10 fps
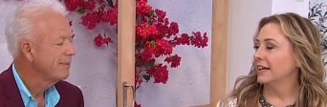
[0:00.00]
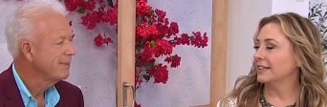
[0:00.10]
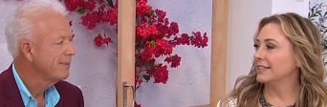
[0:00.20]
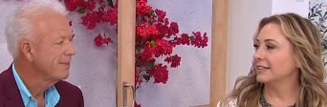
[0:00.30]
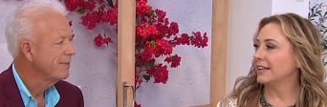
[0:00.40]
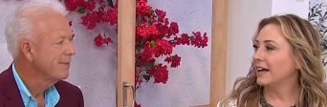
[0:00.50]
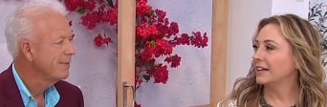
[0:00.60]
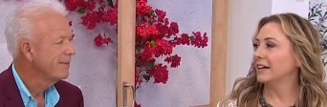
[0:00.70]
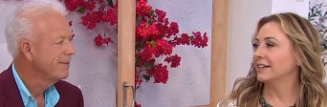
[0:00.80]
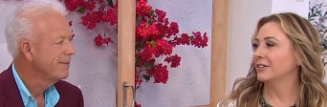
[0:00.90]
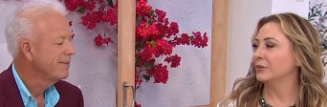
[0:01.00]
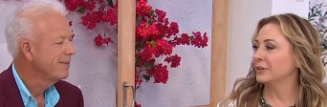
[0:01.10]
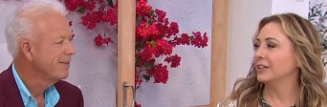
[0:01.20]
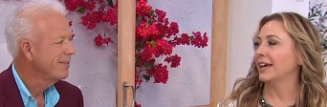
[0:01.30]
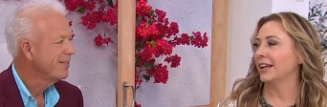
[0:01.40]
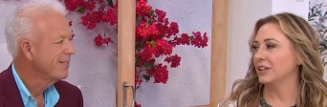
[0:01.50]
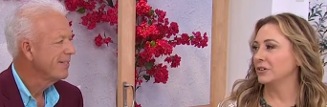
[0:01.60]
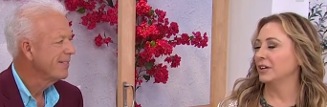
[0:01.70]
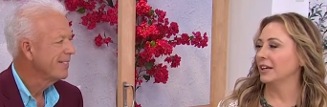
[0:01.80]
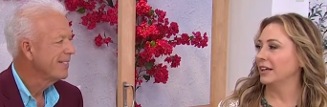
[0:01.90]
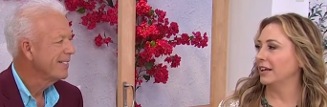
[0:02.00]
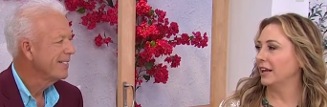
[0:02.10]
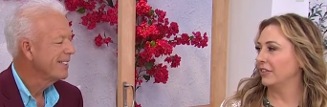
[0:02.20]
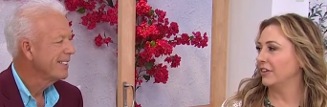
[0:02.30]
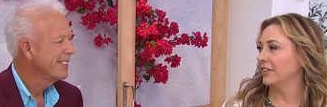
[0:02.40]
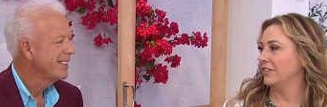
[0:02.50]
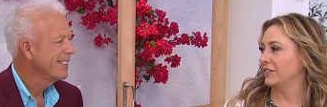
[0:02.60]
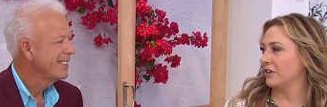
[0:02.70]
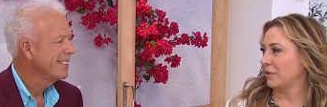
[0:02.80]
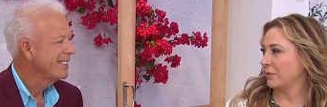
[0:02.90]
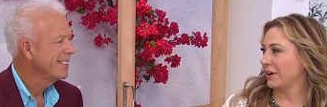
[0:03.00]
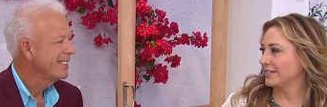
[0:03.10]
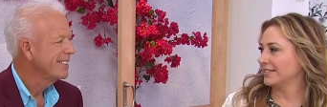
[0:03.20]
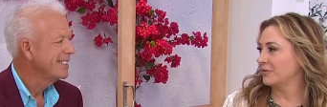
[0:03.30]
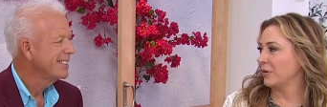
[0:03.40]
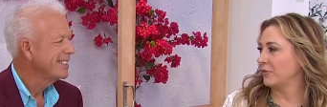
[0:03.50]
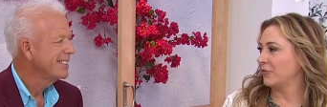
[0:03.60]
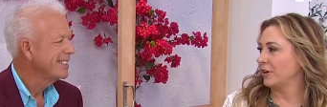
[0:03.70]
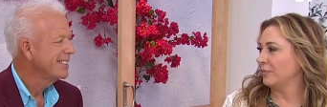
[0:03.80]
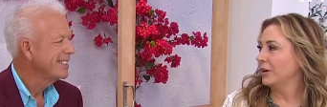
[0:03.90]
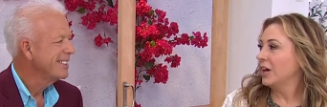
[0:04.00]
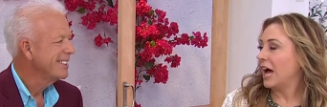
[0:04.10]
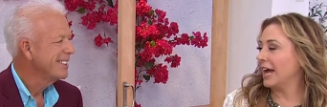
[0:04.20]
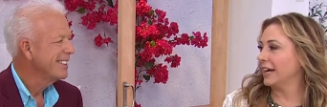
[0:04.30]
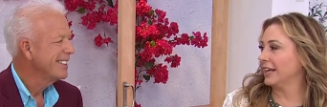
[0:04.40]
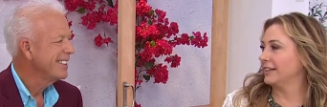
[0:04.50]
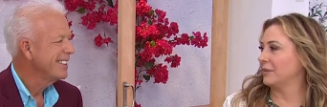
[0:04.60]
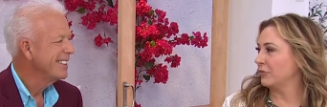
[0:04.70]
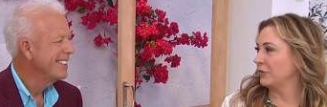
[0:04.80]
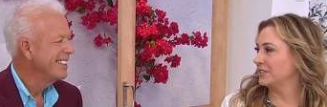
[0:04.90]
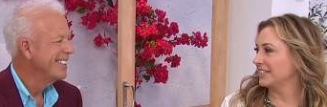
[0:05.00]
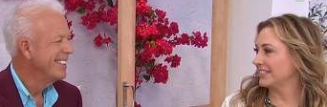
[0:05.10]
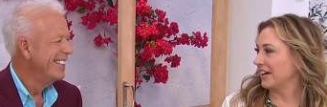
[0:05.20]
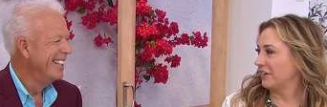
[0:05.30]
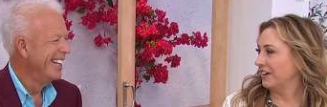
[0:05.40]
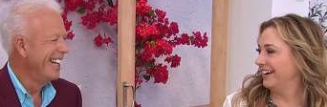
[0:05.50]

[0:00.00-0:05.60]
Speaker 1: that's a lot. I, oh, can I do it? Can I? And I think the thought process went from, I gotta get that before it sells out.